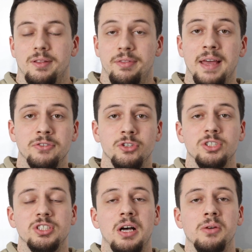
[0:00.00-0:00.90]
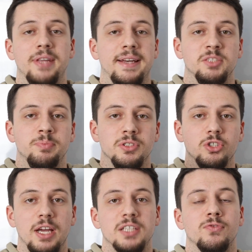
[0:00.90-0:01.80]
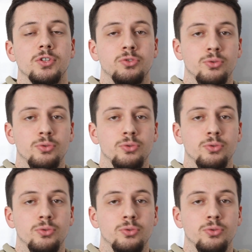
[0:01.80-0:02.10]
that turns out that has been transferred